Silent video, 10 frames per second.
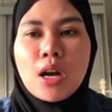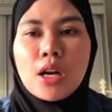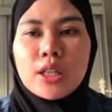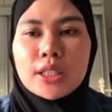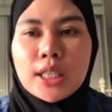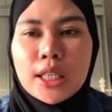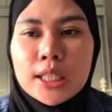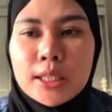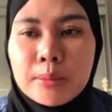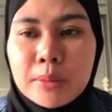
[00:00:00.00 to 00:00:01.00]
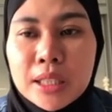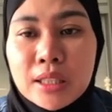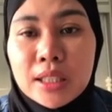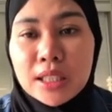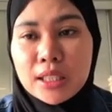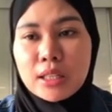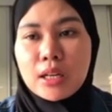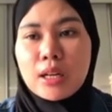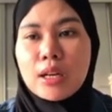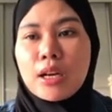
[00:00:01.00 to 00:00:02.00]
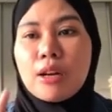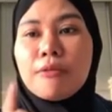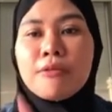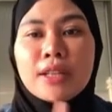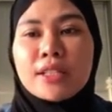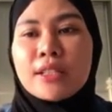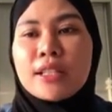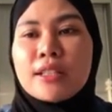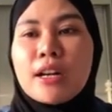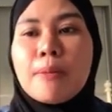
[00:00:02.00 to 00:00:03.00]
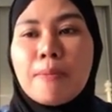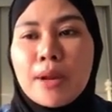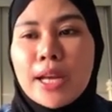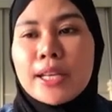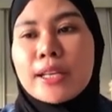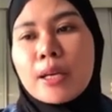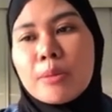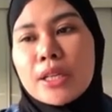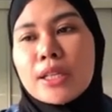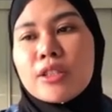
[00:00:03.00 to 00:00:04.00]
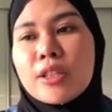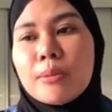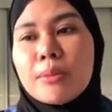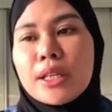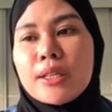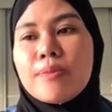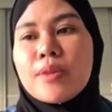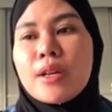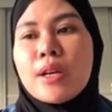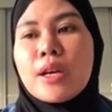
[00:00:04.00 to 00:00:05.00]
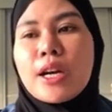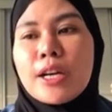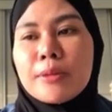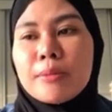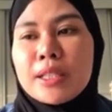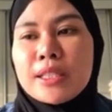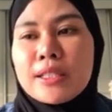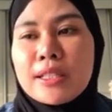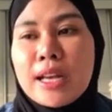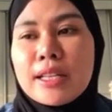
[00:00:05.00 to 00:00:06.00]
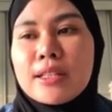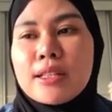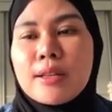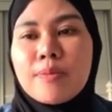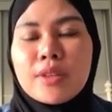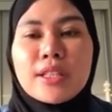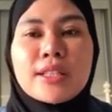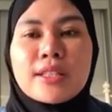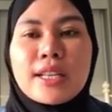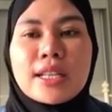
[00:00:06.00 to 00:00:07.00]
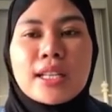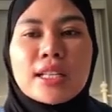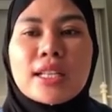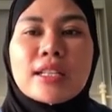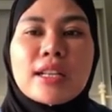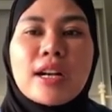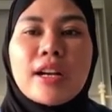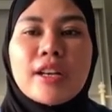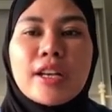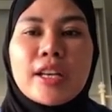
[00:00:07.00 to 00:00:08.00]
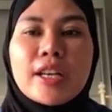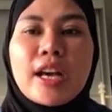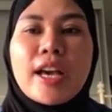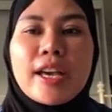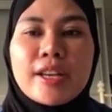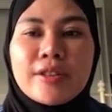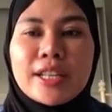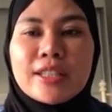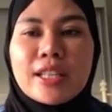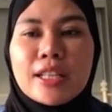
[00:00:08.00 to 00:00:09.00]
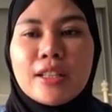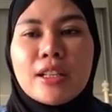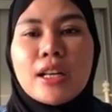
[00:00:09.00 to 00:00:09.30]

Okay, the method first is the apply chemical treatment, herbicides. The second is the aerating.